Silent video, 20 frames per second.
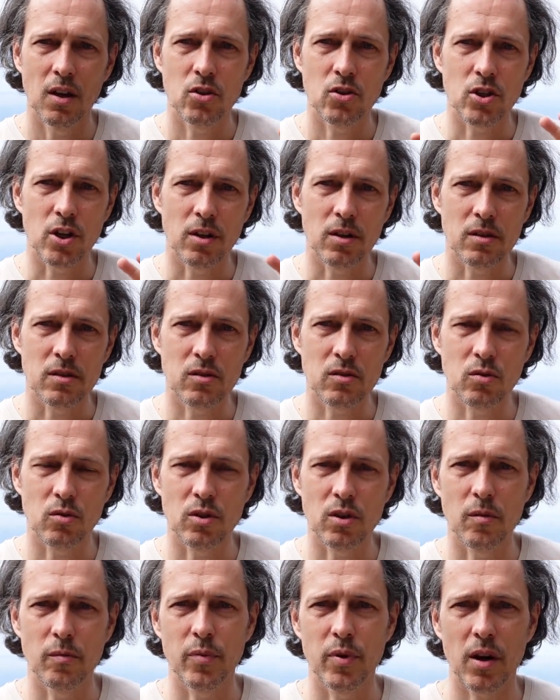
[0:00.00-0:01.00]
channels to
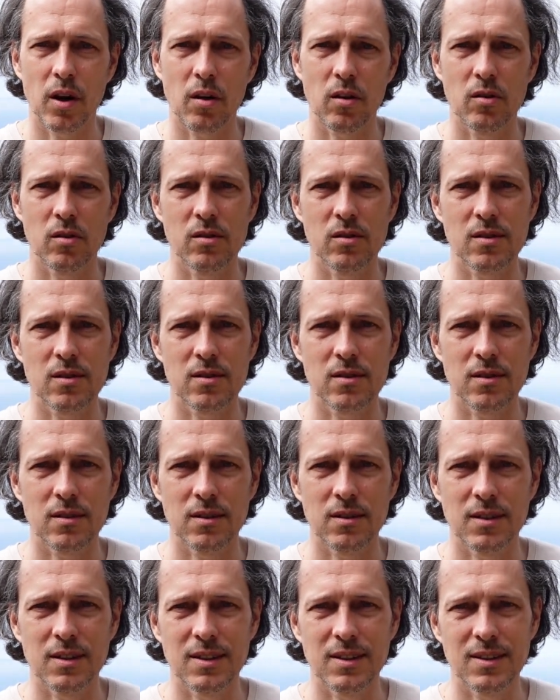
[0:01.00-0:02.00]
your parents,
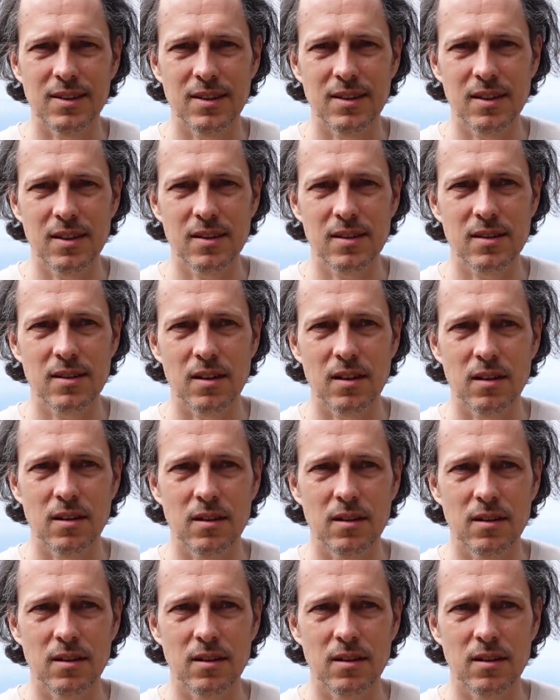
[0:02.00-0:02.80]
this